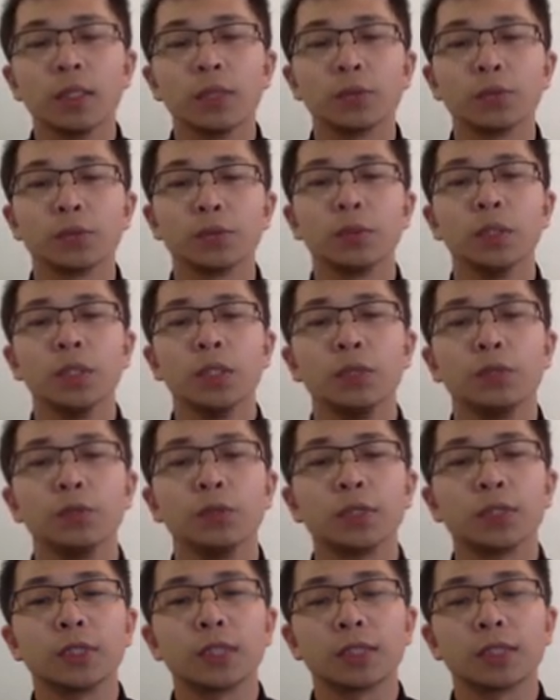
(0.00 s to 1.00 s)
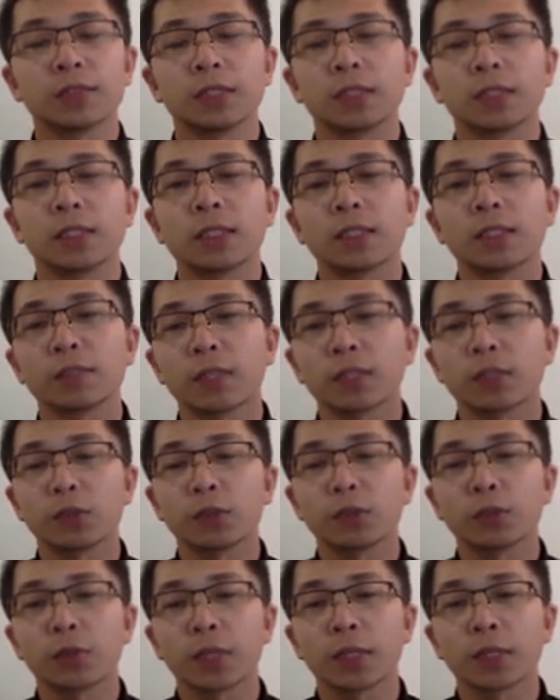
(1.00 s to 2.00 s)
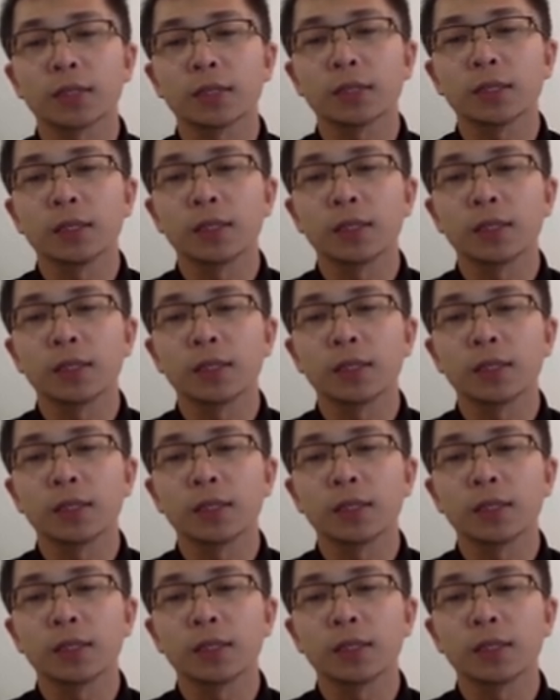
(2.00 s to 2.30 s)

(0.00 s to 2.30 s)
to receive the data fetch request